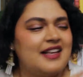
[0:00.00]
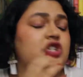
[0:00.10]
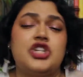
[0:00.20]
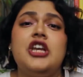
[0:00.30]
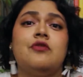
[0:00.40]

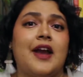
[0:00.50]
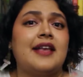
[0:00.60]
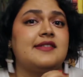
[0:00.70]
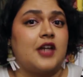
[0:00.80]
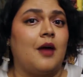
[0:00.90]
She
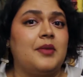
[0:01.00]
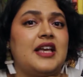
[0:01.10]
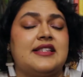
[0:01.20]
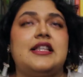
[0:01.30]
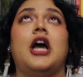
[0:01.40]
ranks Dombey
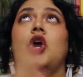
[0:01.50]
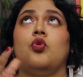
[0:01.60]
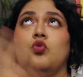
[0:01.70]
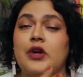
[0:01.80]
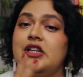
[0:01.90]
and Son
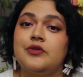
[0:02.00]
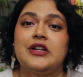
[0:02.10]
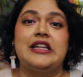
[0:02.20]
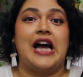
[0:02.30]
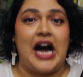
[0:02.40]
really,
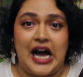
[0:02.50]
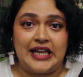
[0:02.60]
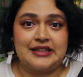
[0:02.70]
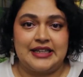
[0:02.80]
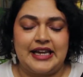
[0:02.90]
really
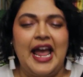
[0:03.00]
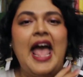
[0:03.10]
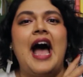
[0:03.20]
highly